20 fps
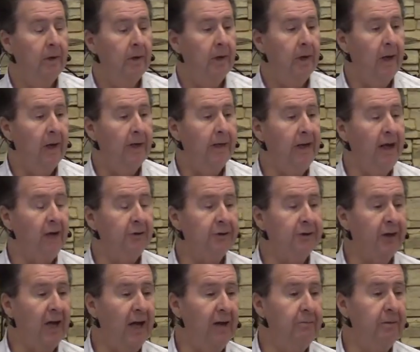And now
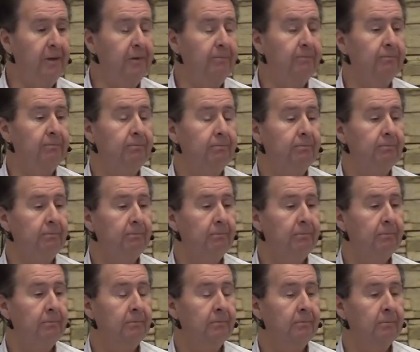Simon,
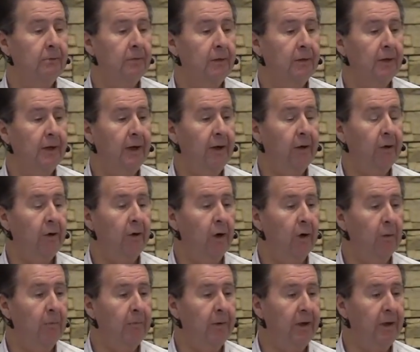later
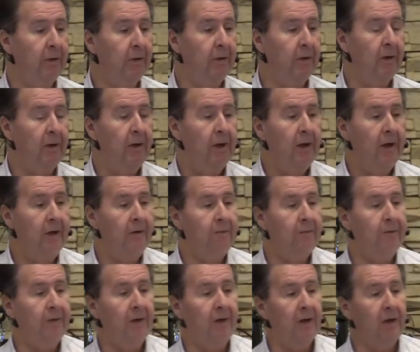called Peter, and
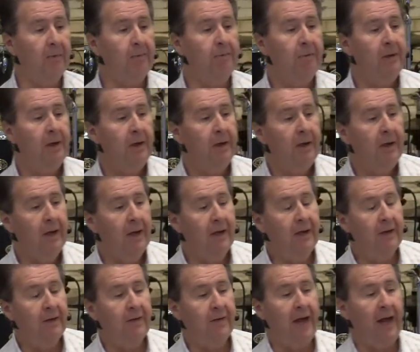Philip and
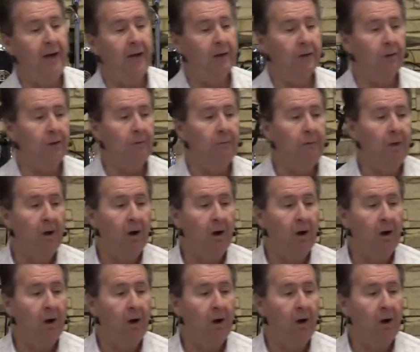Nathanael,